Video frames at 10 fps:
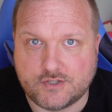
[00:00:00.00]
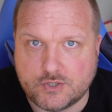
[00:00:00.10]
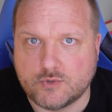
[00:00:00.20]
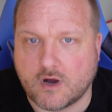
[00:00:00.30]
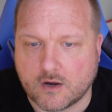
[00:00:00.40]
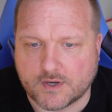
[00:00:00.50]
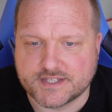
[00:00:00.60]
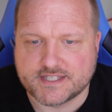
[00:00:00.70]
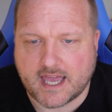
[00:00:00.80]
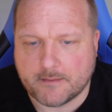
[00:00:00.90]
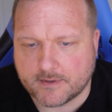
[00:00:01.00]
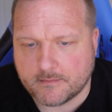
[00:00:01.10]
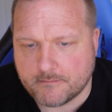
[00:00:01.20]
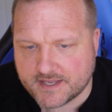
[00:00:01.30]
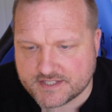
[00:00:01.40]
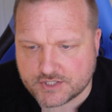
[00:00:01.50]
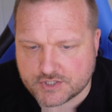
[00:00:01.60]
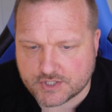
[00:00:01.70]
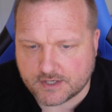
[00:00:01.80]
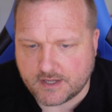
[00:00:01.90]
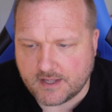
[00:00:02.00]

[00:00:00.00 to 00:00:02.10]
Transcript: to our WhatsApp Messenger.